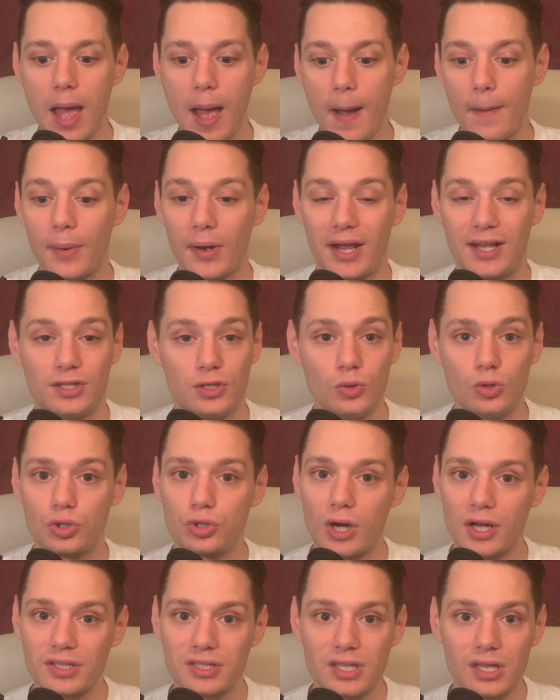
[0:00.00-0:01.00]
But I do
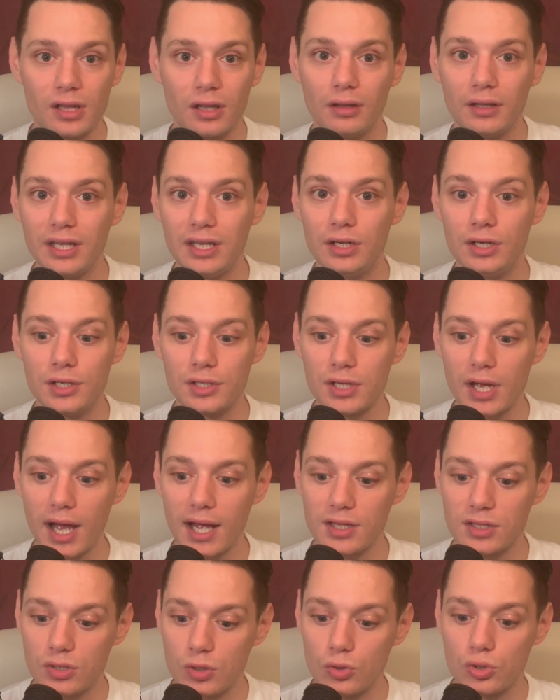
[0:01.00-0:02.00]
trust in the leaders. I
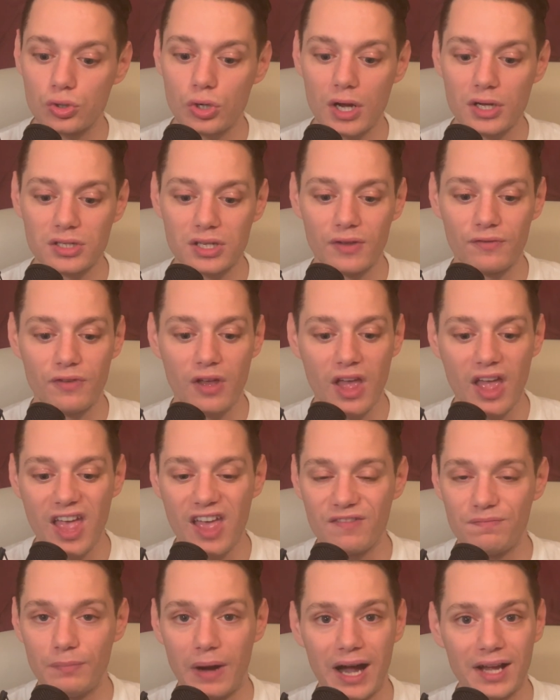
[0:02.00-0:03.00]
do trust if
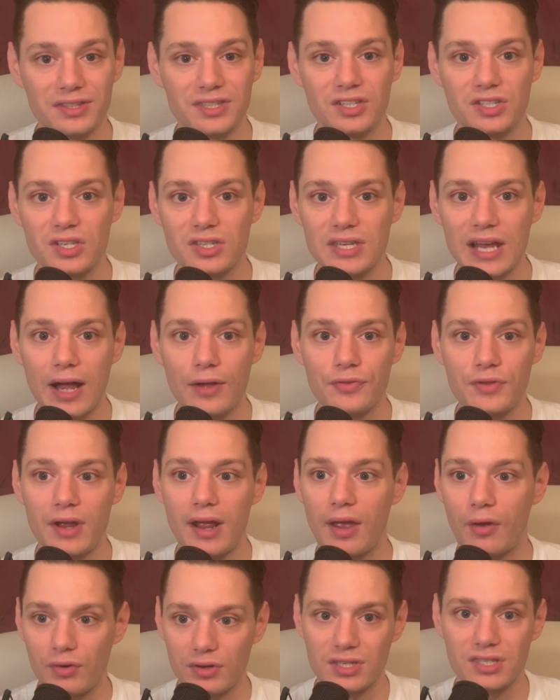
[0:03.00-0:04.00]
Matic is out there
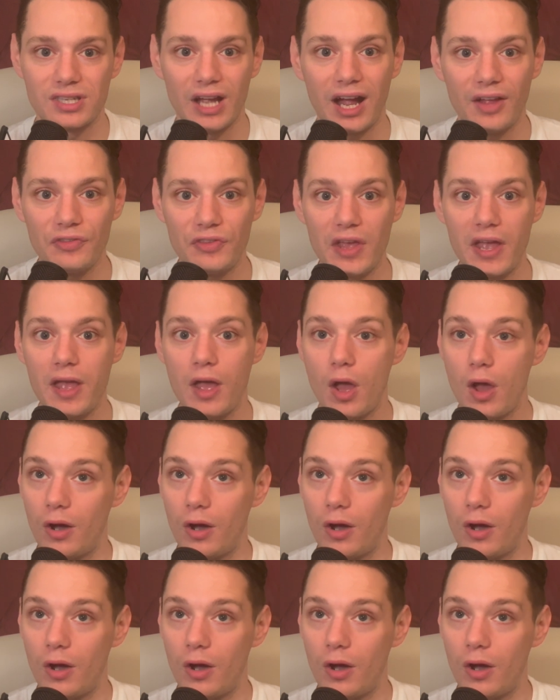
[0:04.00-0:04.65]
and Cristante,